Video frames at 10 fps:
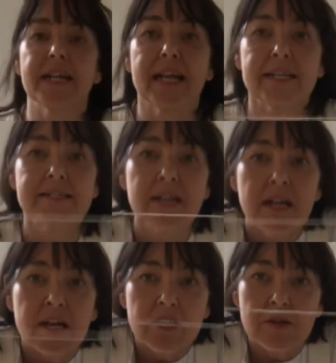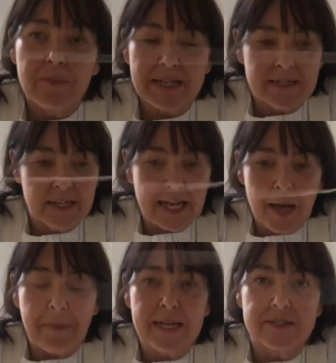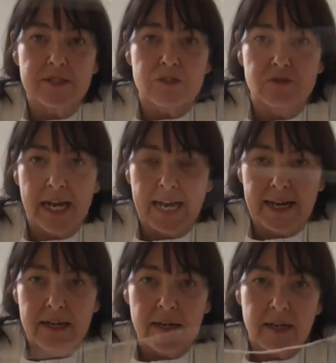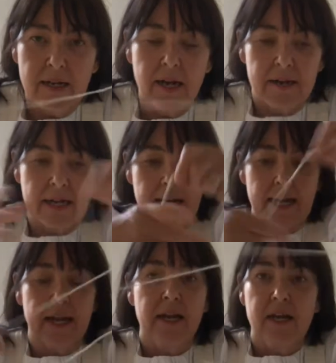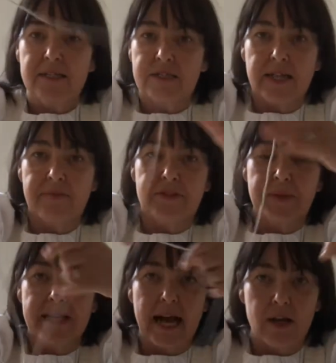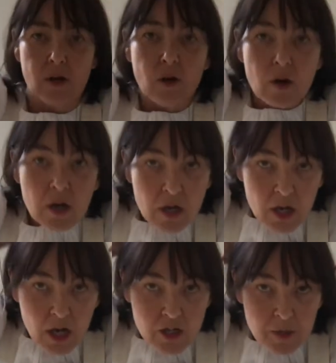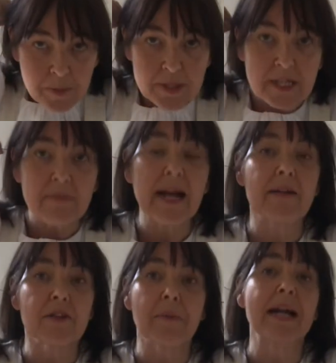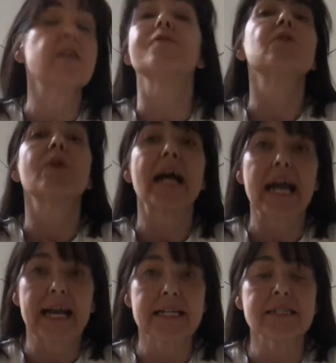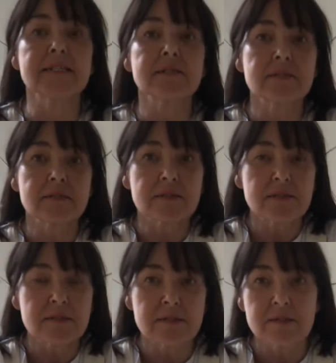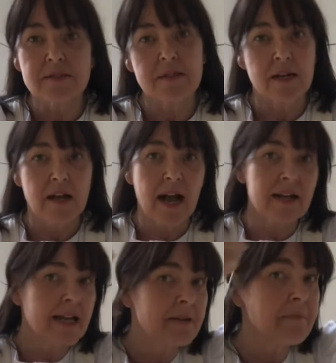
this. You get a piece of string, okay, doesn't have to be that long, and you put it round the back of your head, and then